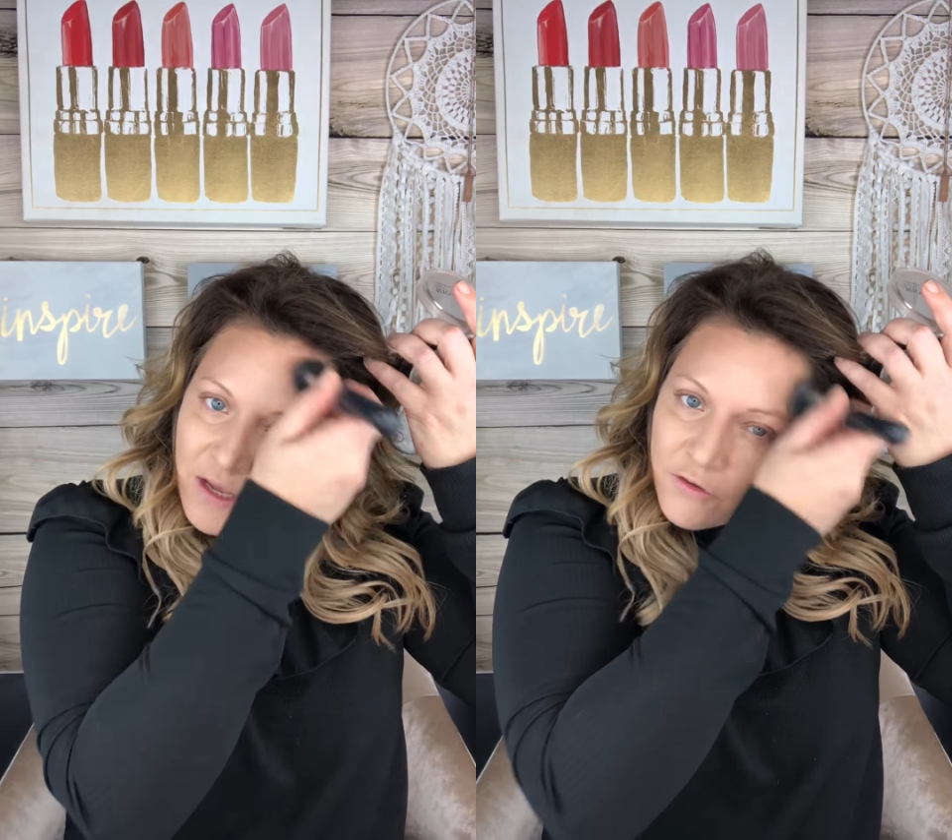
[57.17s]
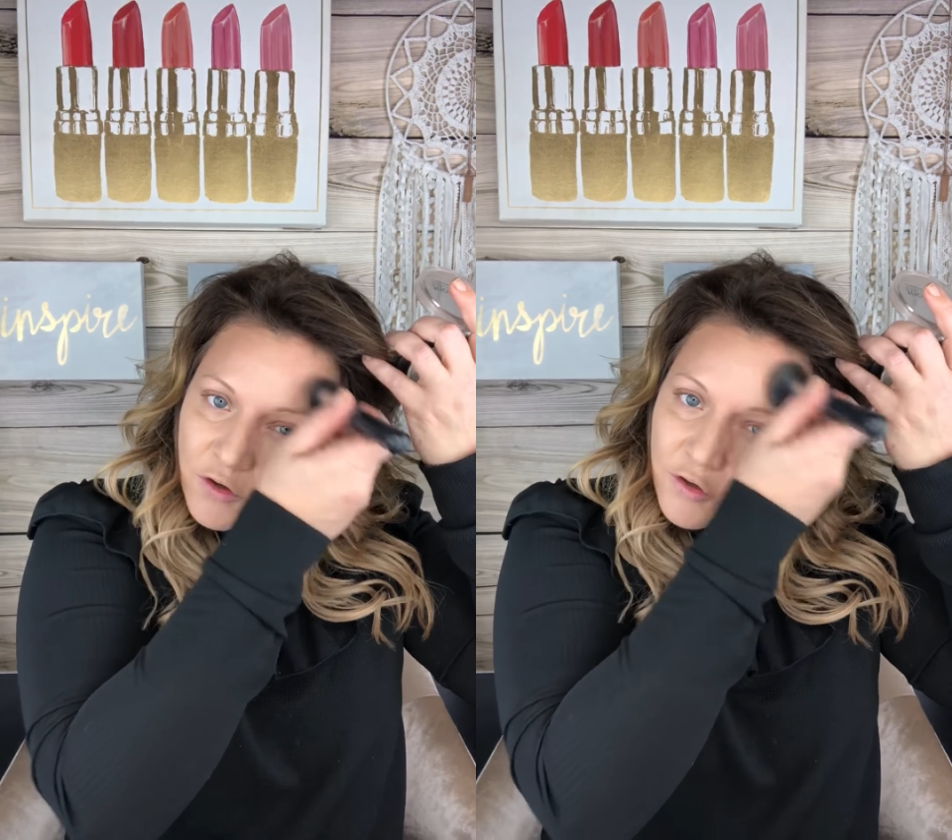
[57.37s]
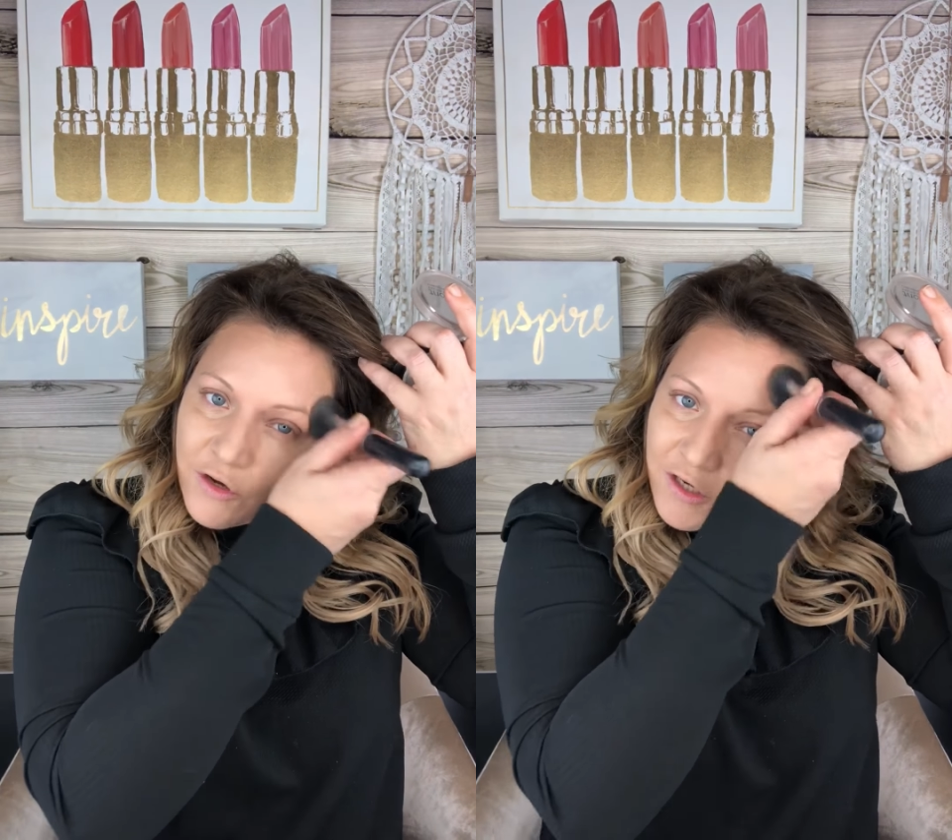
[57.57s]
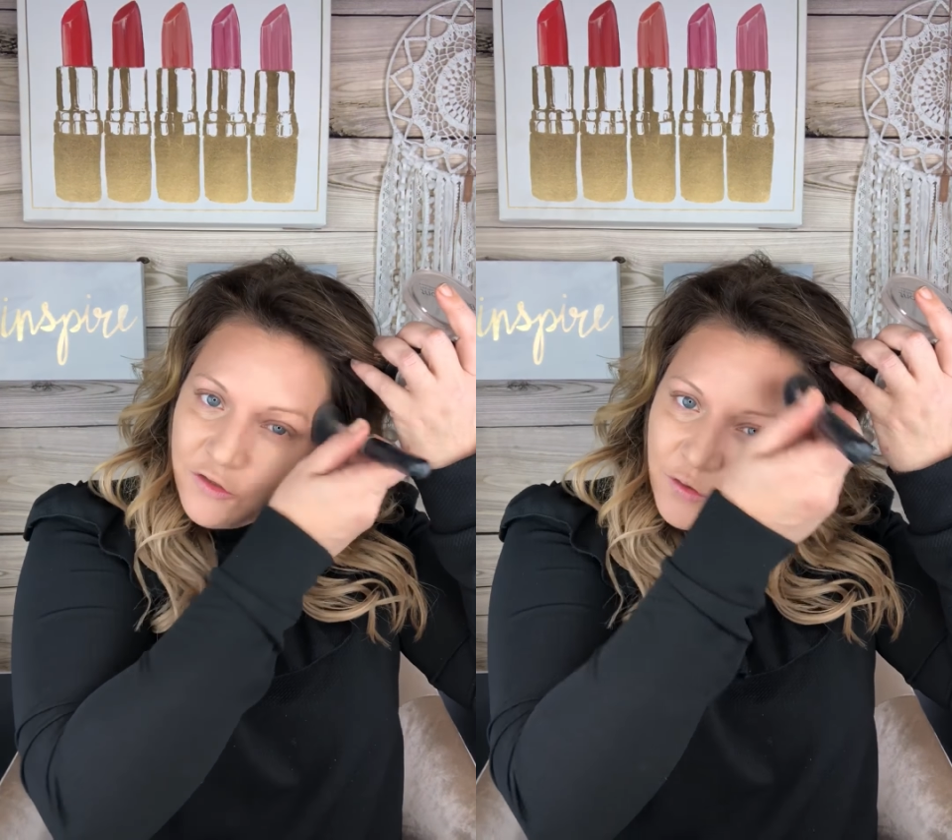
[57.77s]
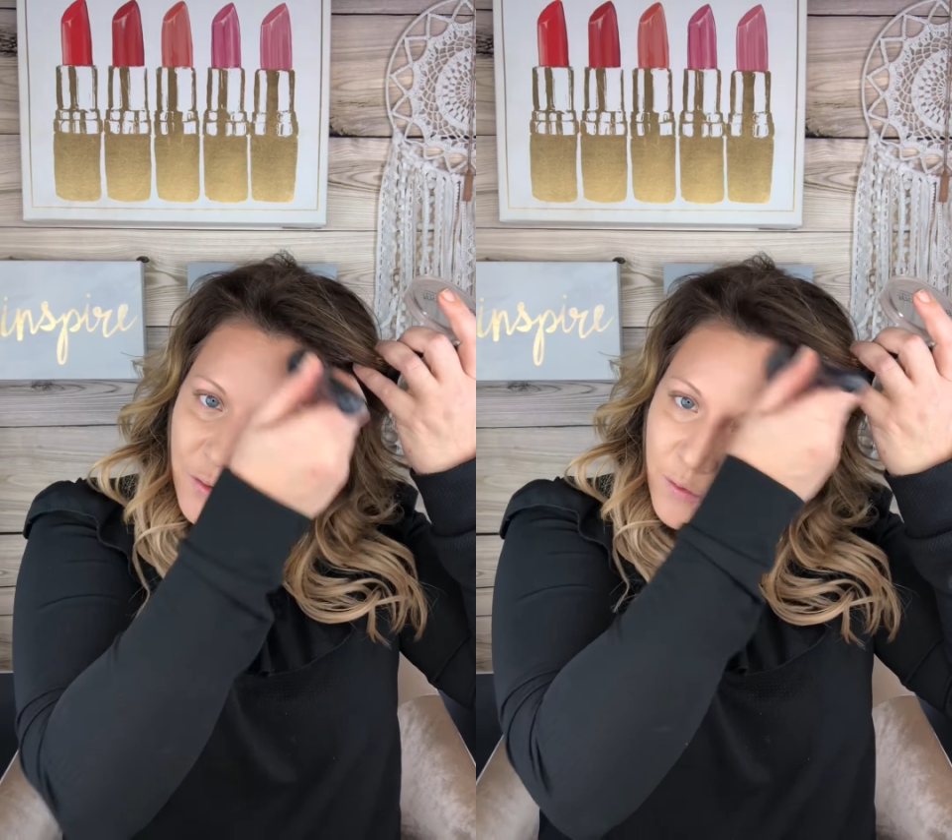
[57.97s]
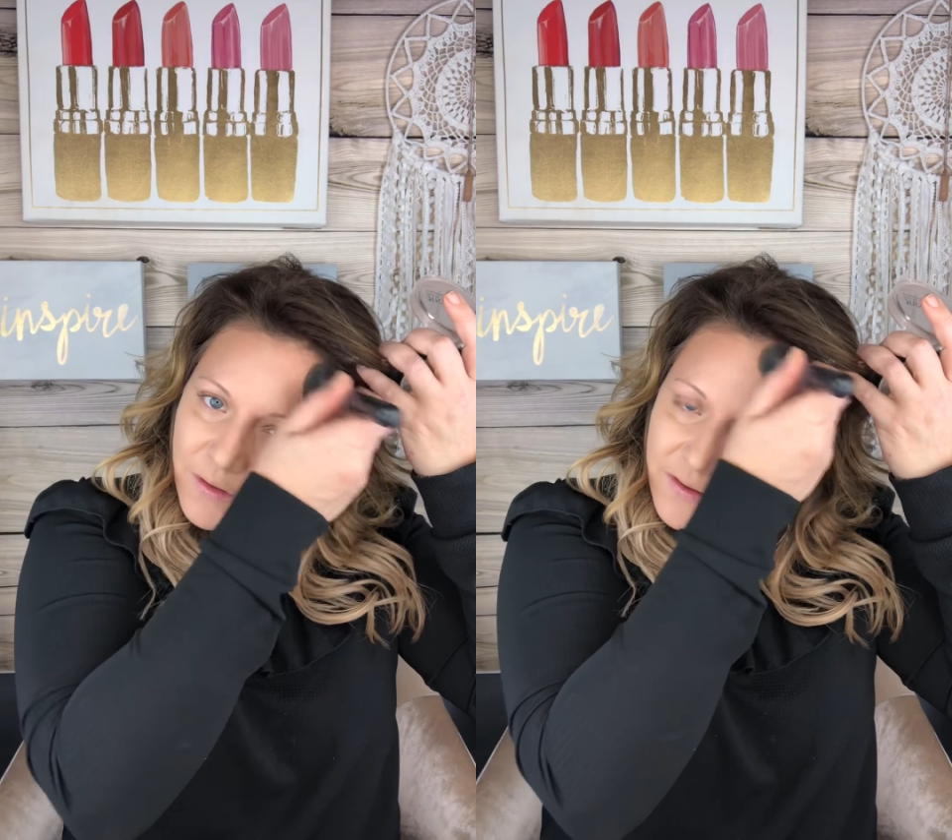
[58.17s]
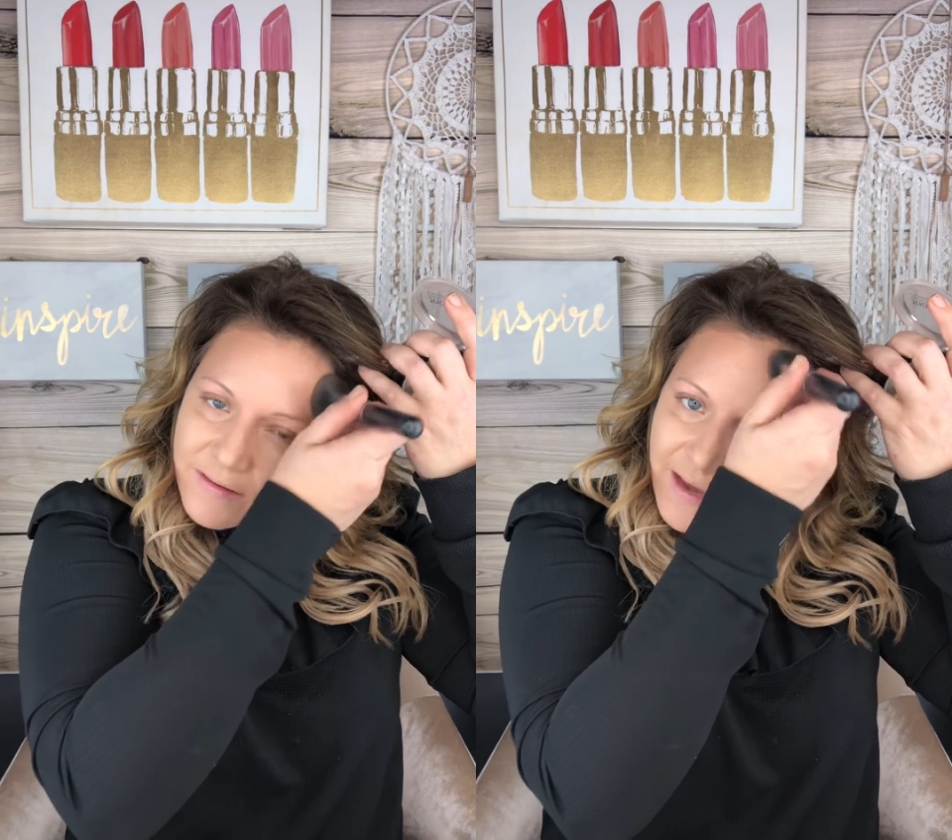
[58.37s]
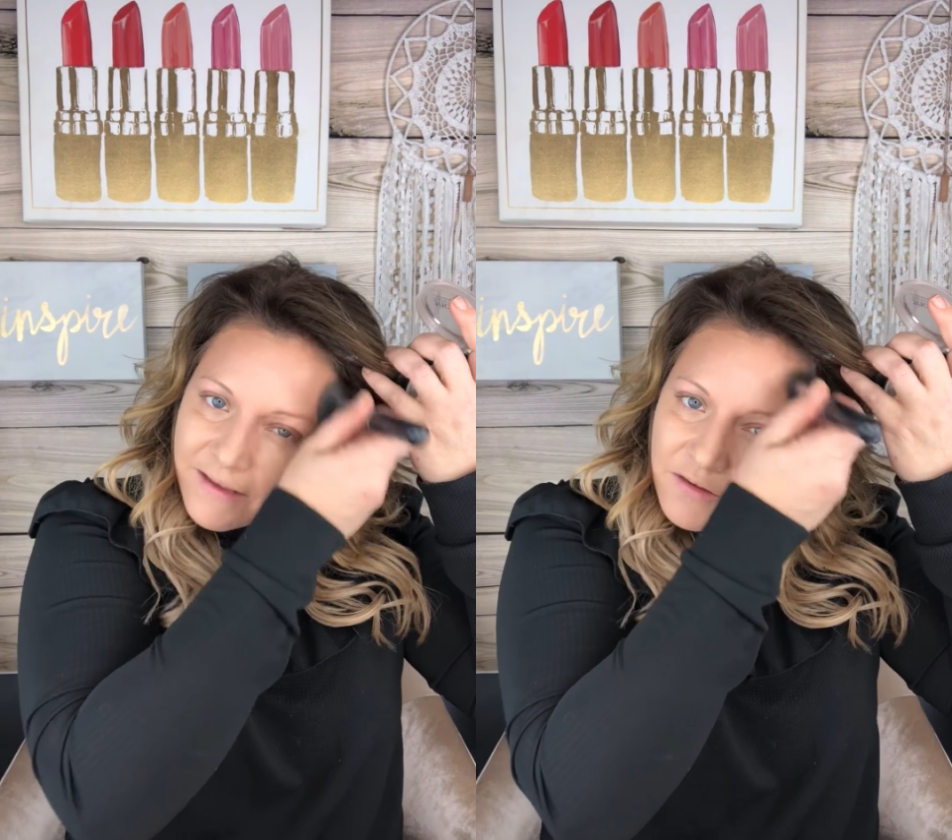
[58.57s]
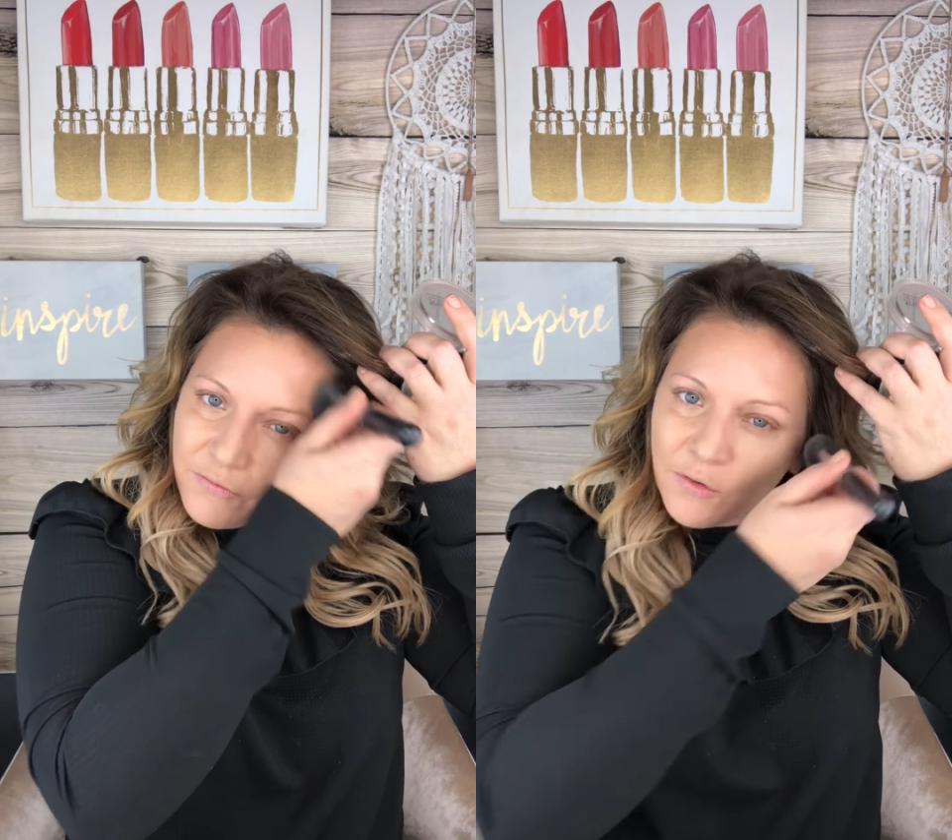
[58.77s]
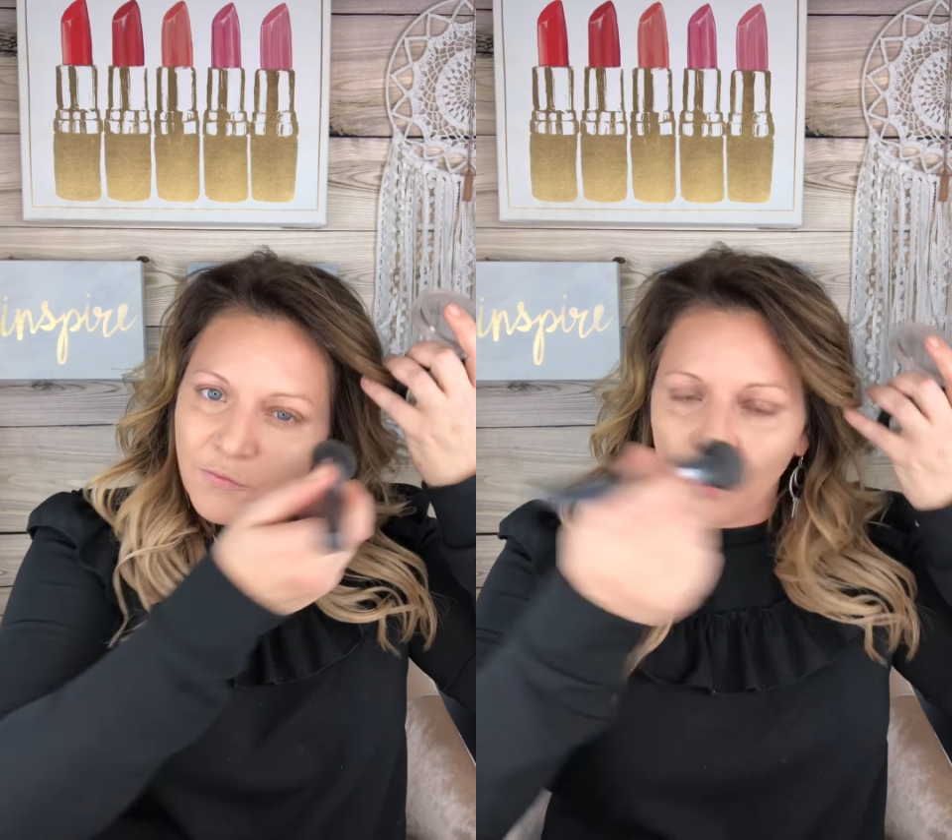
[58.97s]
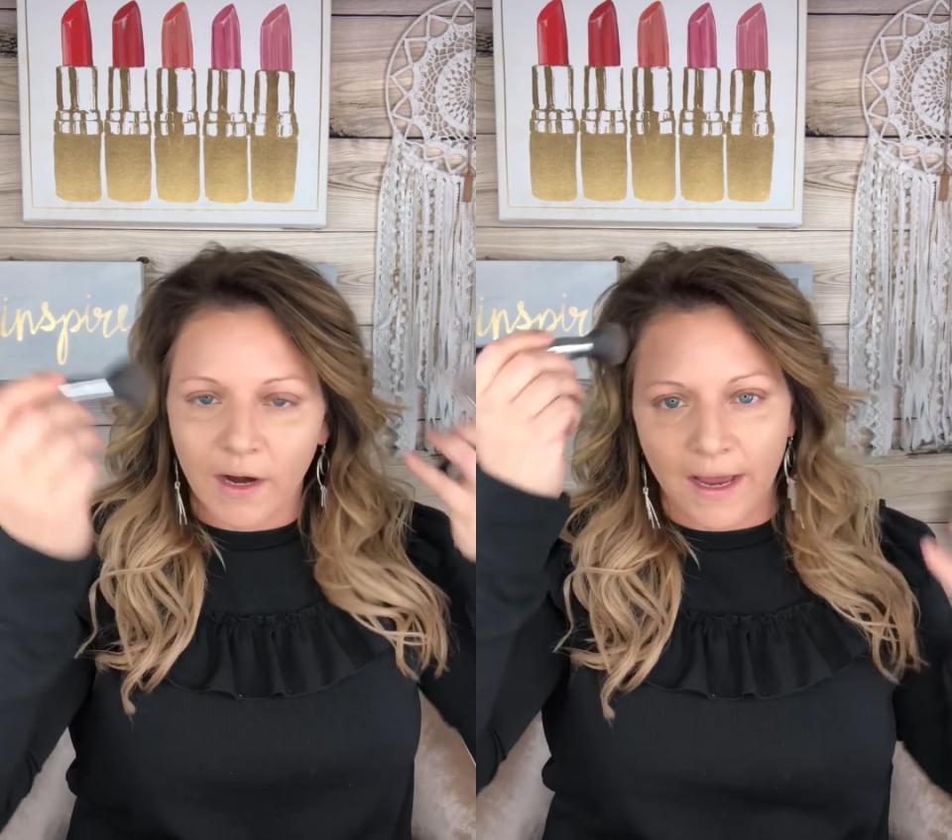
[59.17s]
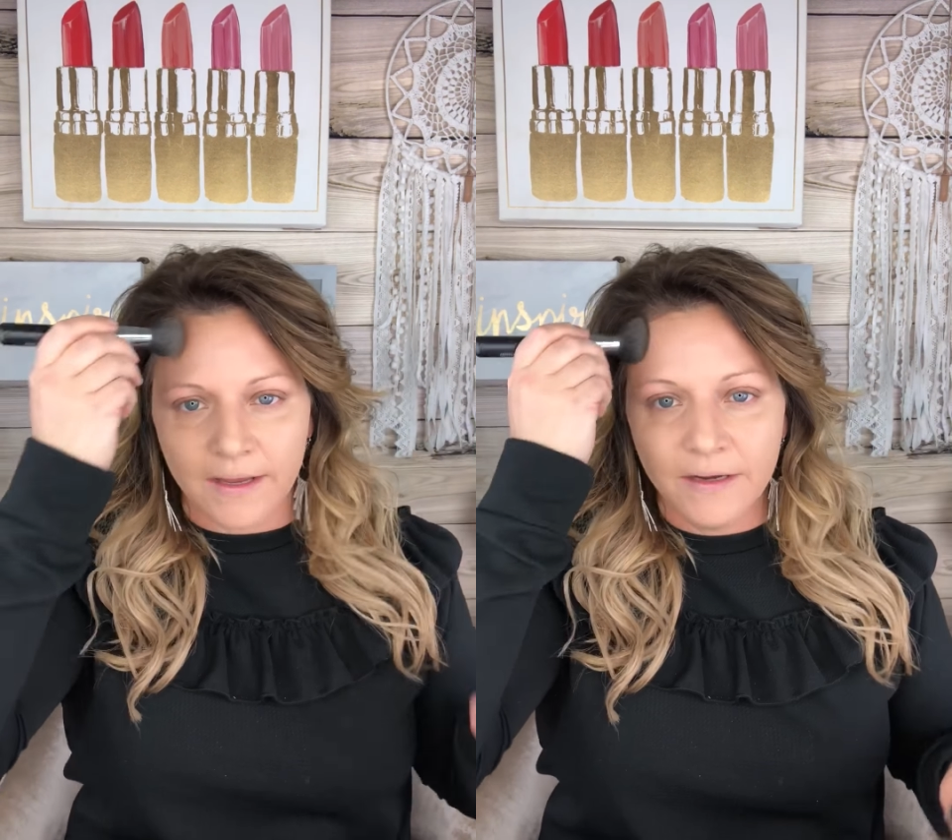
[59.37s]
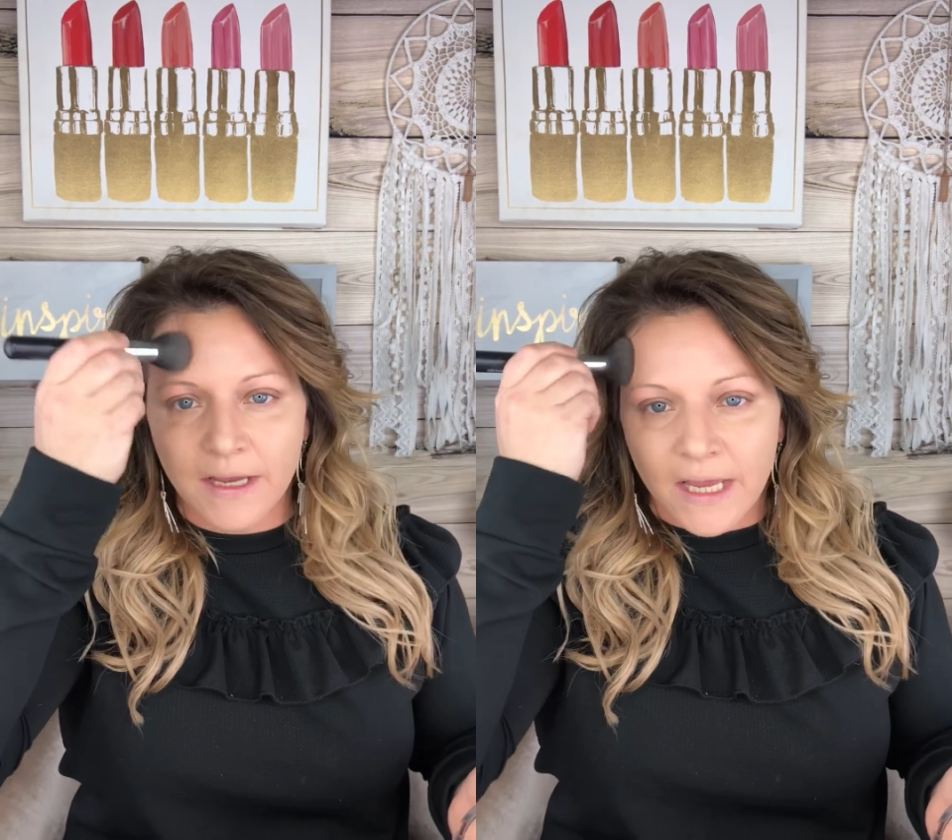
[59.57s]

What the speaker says: So you're going to do the sides of your forehead.